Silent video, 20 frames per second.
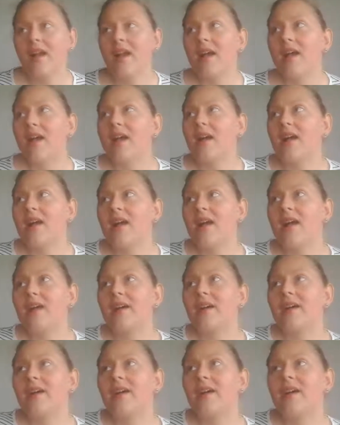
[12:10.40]

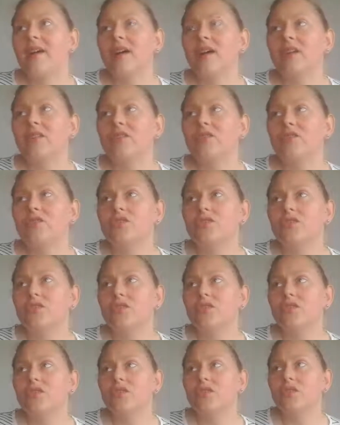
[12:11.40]
and
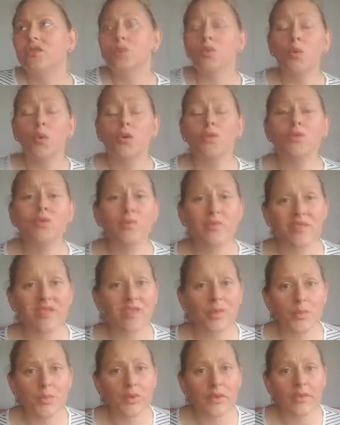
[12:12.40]
you want to be
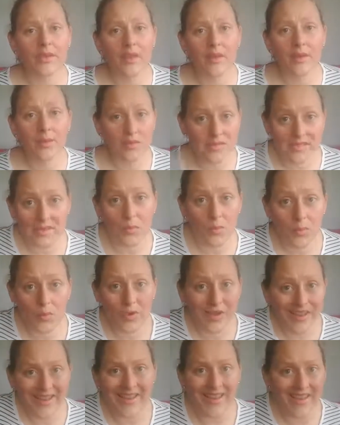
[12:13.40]

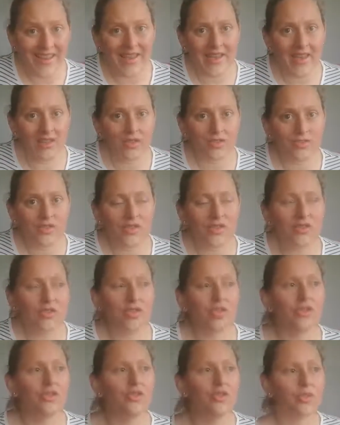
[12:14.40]
somewhere else
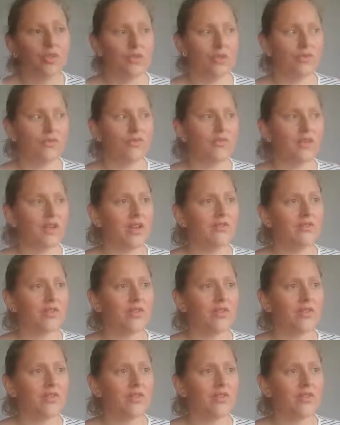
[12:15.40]
in your love life.